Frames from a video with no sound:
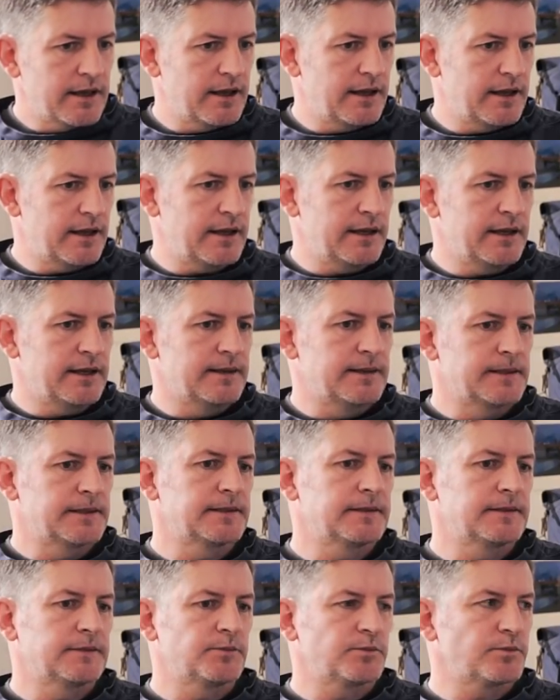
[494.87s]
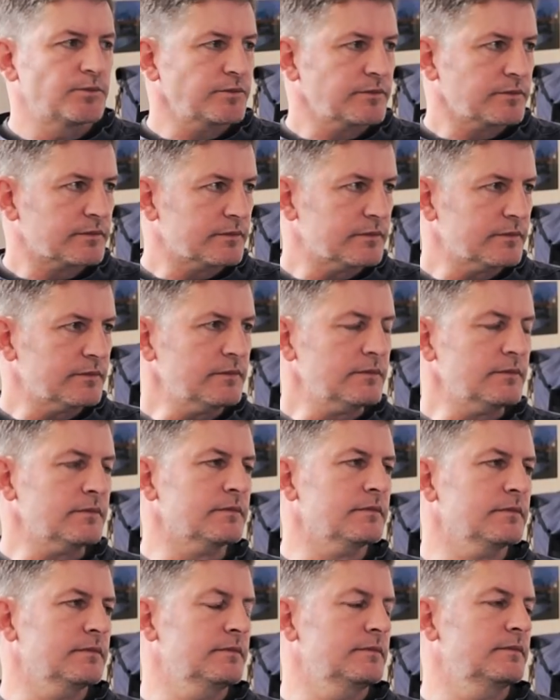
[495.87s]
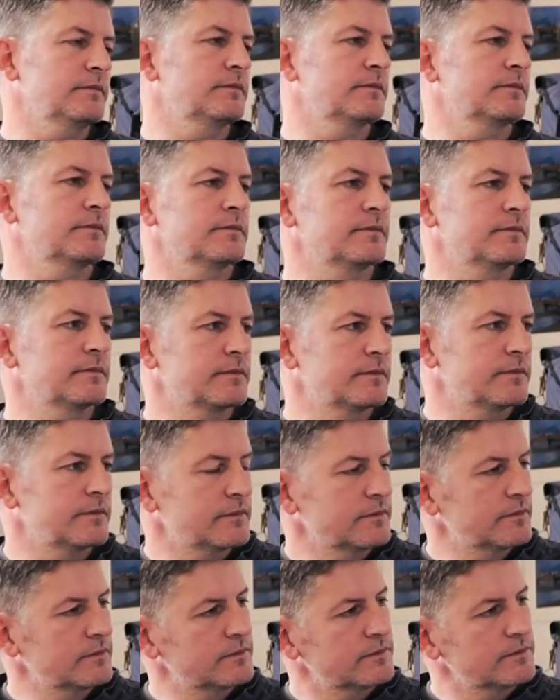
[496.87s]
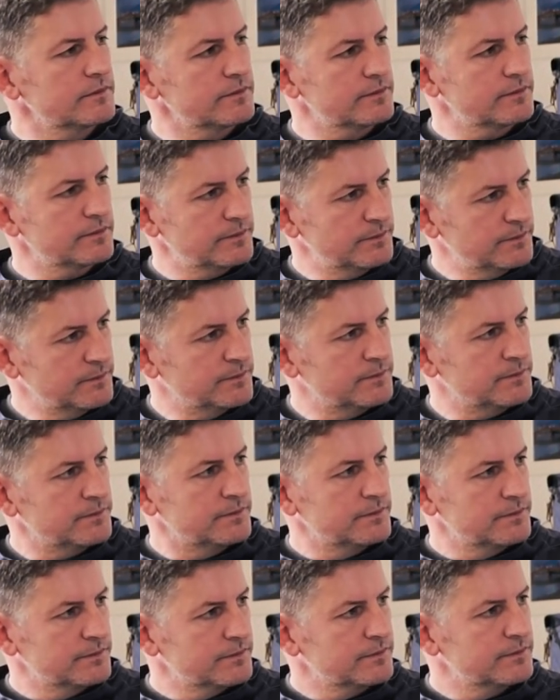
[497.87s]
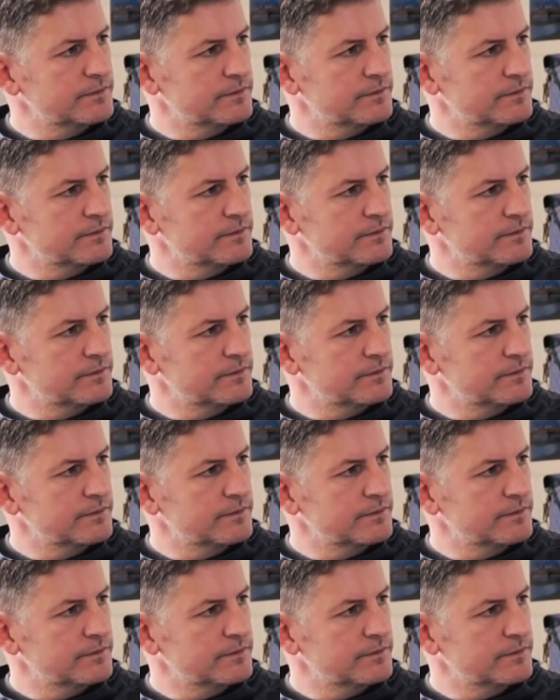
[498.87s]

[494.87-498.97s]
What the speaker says: (not speaking)